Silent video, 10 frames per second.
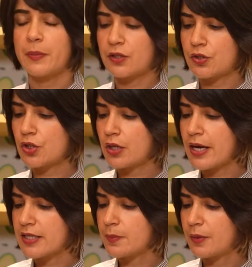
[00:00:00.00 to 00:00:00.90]
mixture
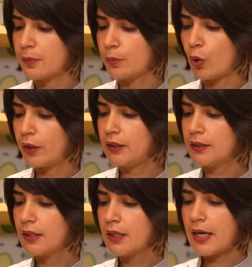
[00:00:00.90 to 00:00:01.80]
has been boiled,
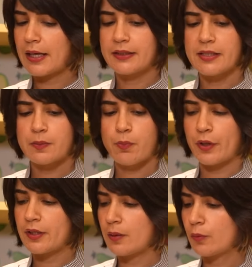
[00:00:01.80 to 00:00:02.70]
at this
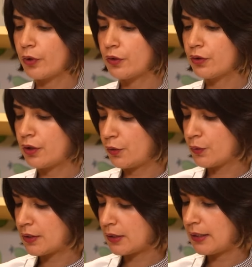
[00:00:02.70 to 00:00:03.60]
point I'm going to
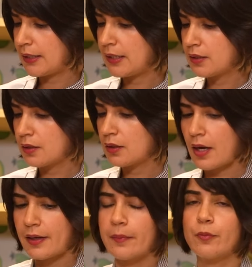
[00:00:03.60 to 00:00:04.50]
reduce the heat
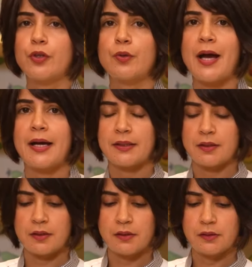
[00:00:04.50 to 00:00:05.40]
and I'm going to add
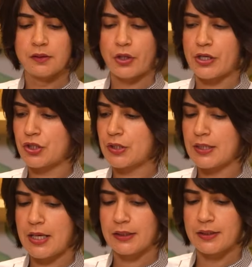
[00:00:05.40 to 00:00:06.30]
in the crushed
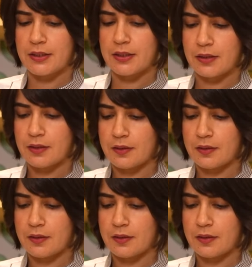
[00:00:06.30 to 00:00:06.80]
nuts.